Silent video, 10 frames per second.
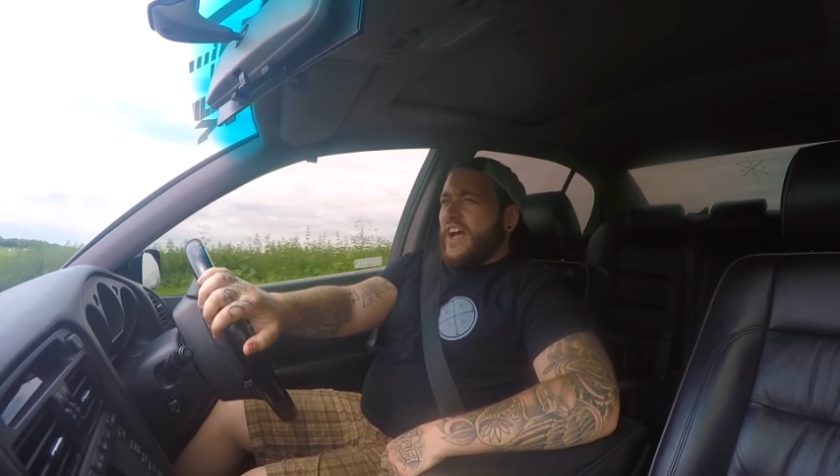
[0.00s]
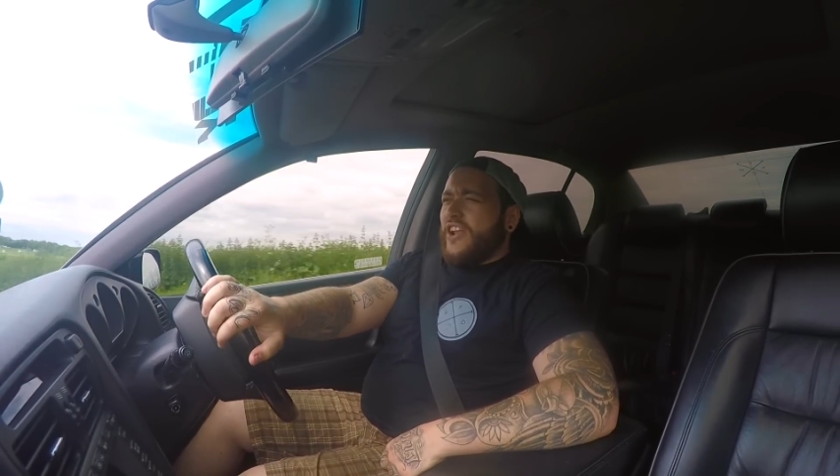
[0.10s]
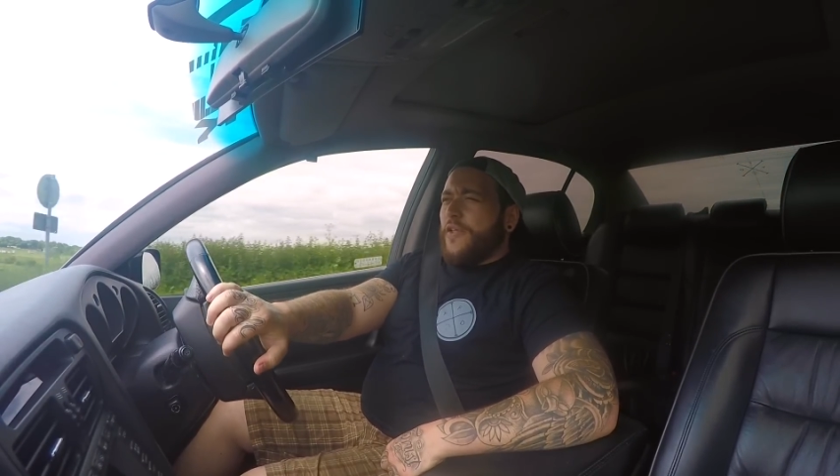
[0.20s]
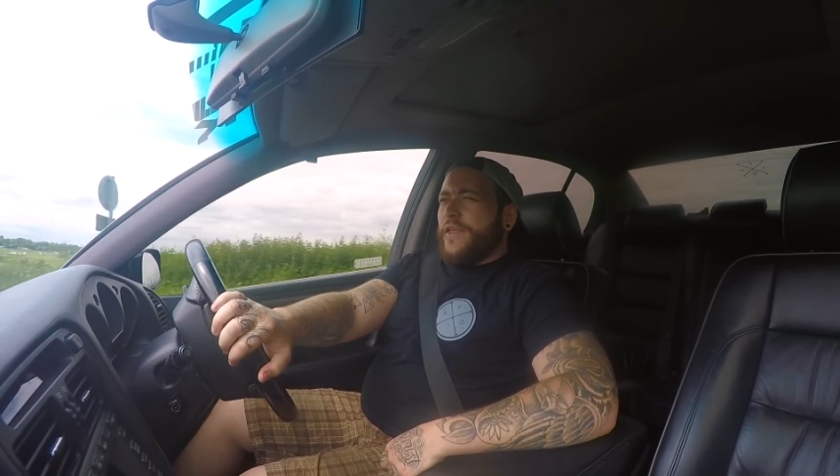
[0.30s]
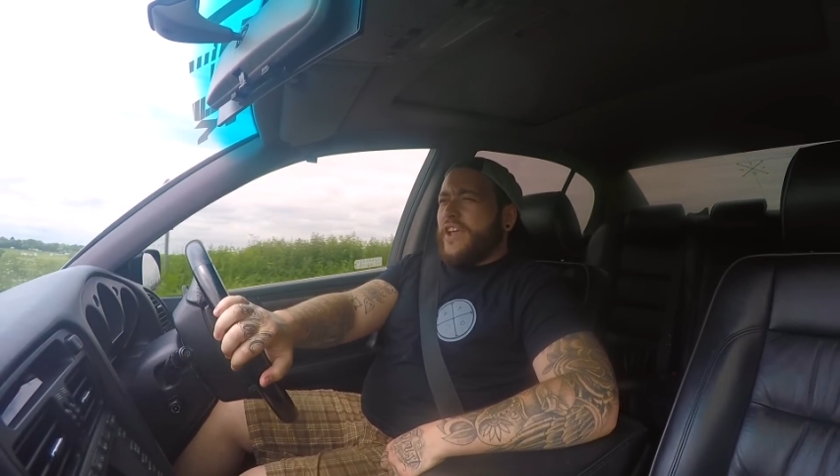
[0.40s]

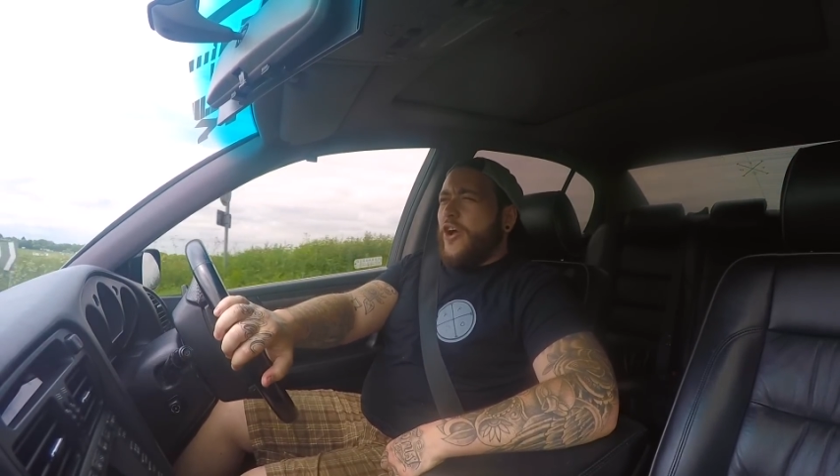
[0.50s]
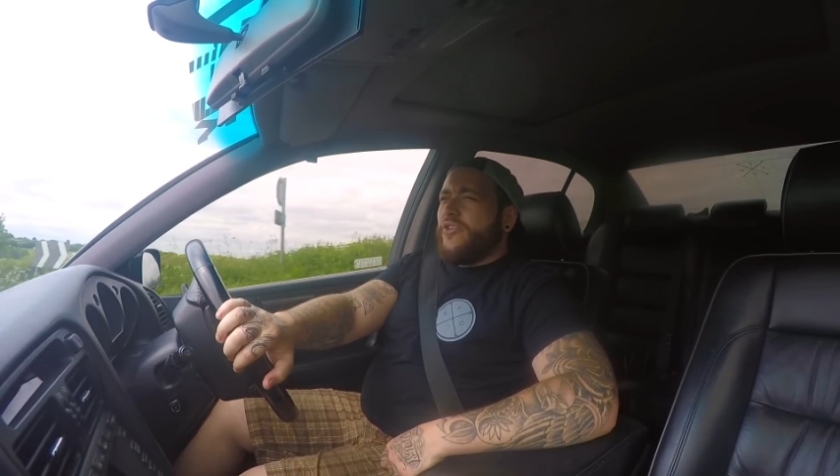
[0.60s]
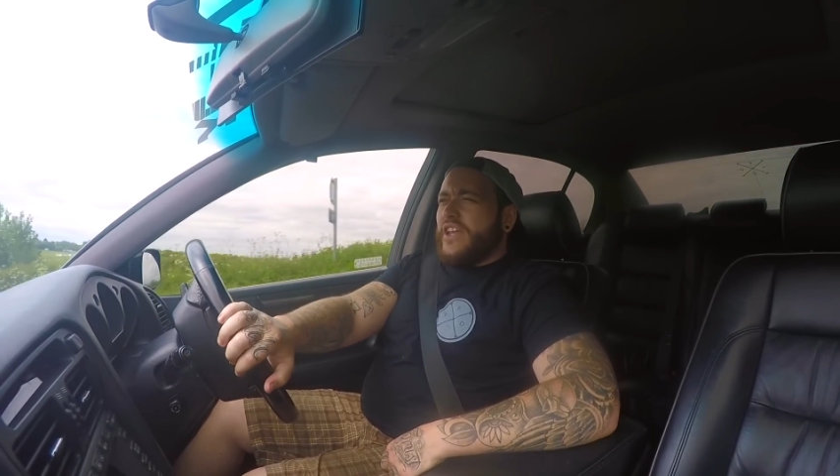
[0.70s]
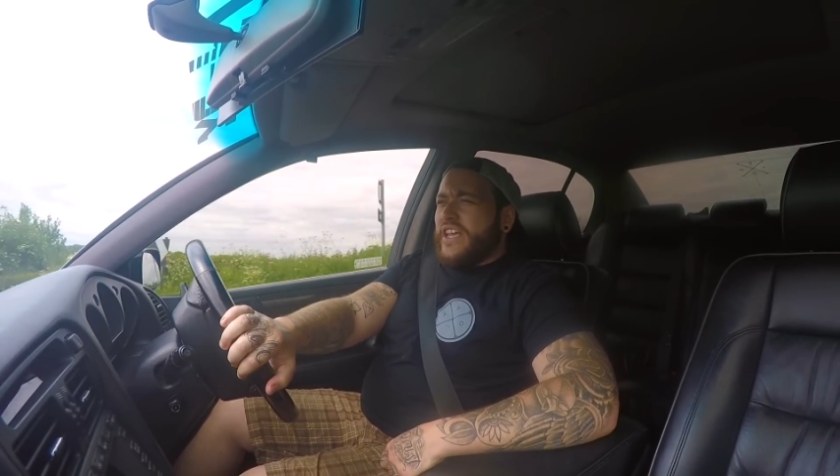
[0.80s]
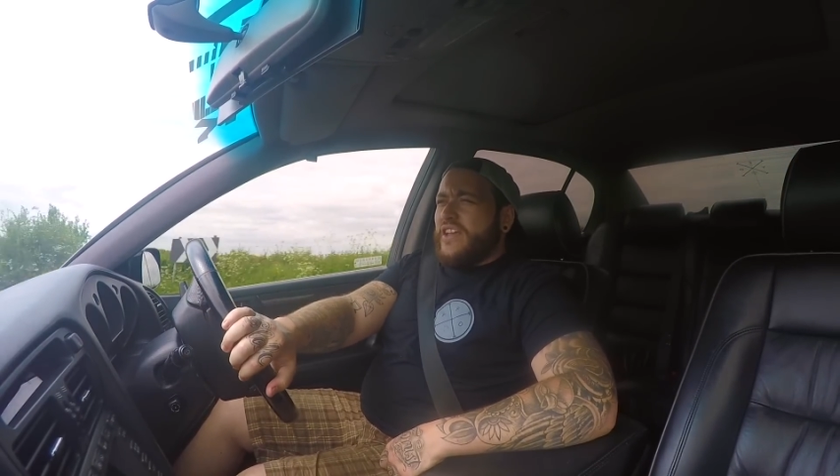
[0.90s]
And I think
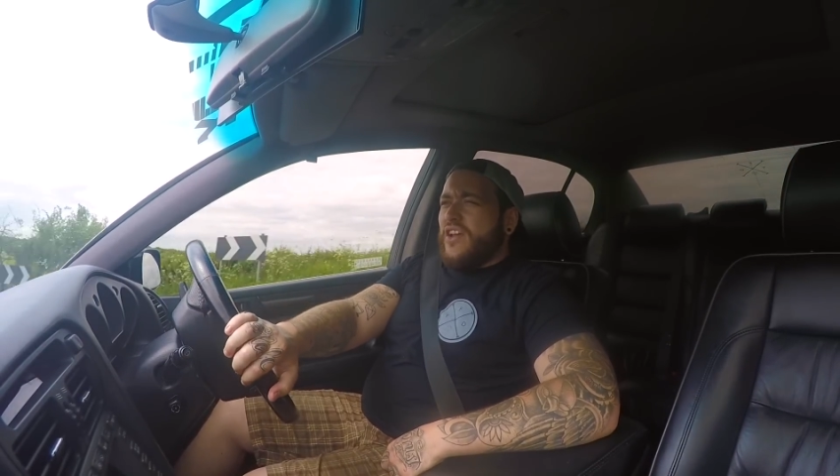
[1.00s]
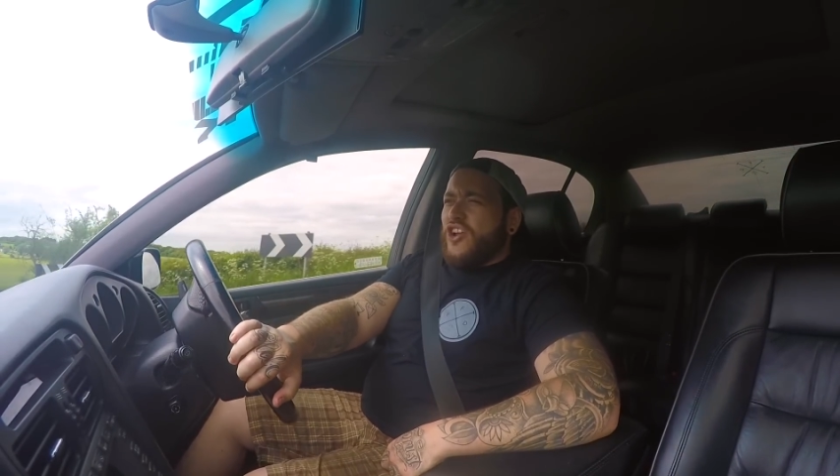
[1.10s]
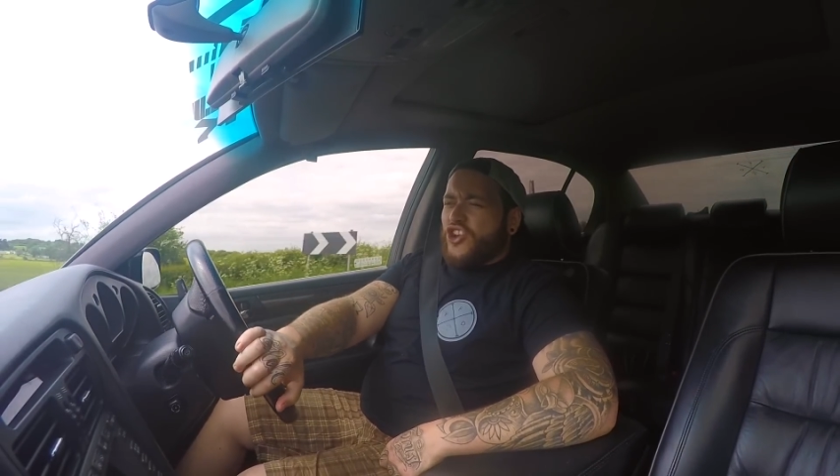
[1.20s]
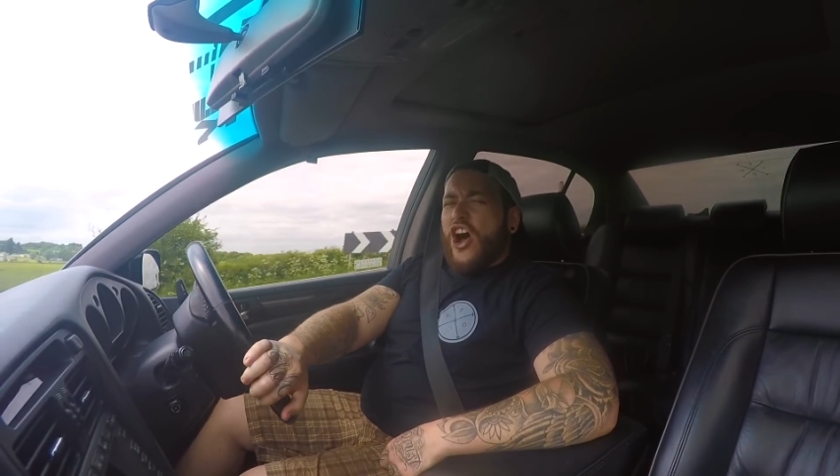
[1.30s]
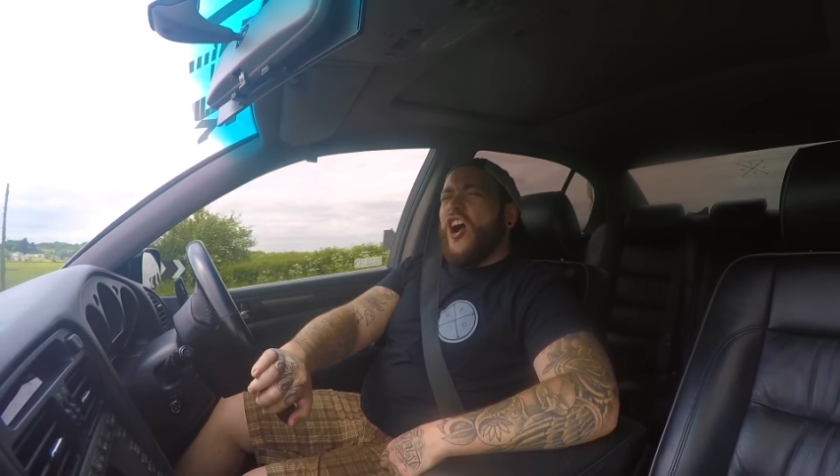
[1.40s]
only
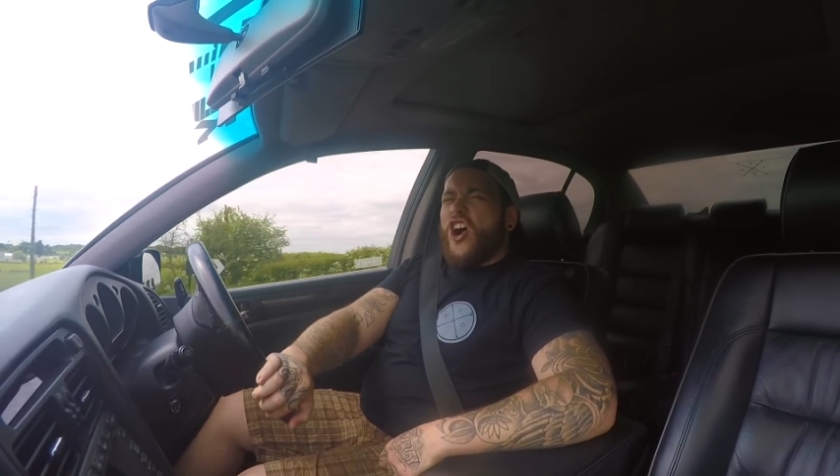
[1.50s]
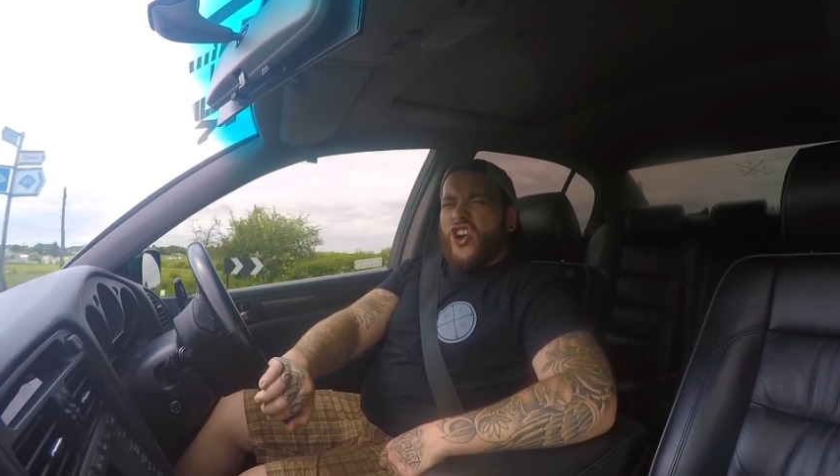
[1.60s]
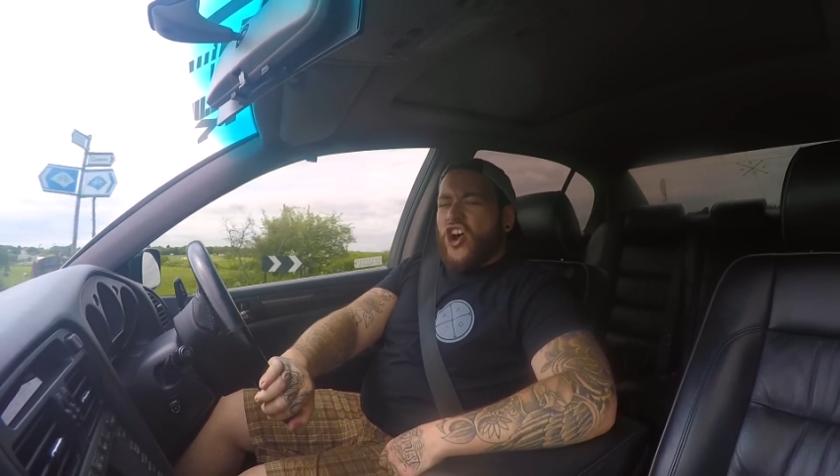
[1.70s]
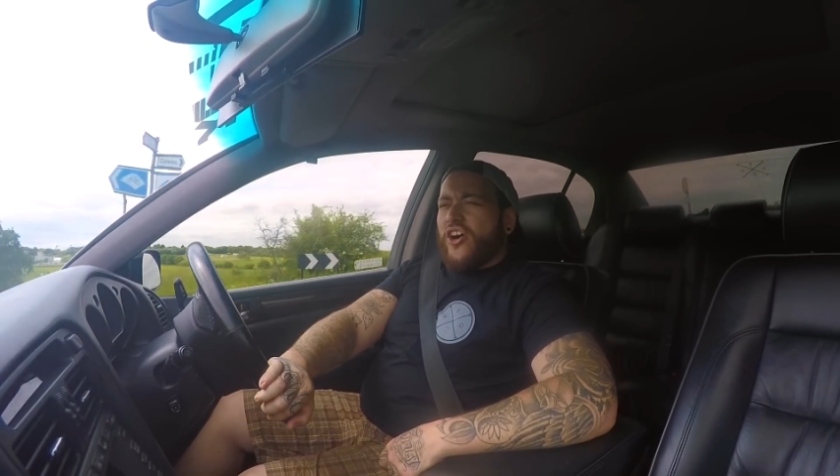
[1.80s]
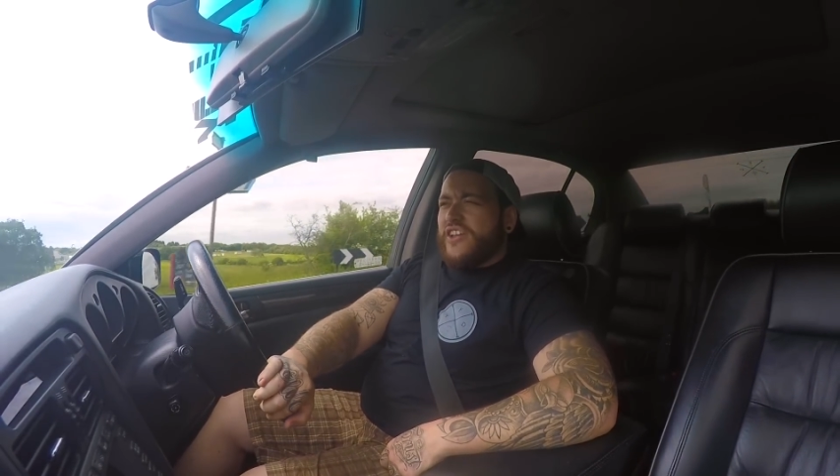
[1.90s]
car
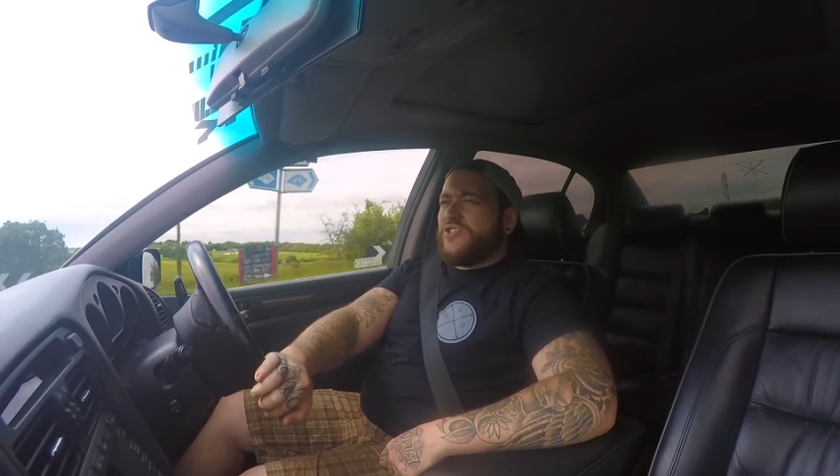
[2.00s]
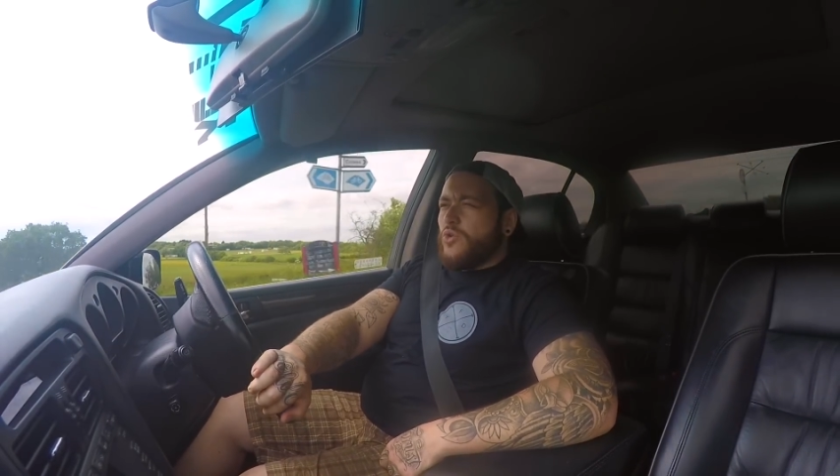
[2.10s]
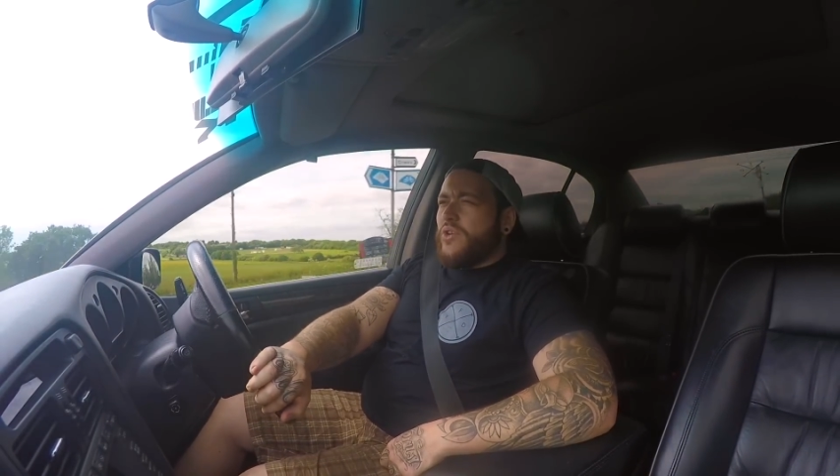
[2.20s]
guys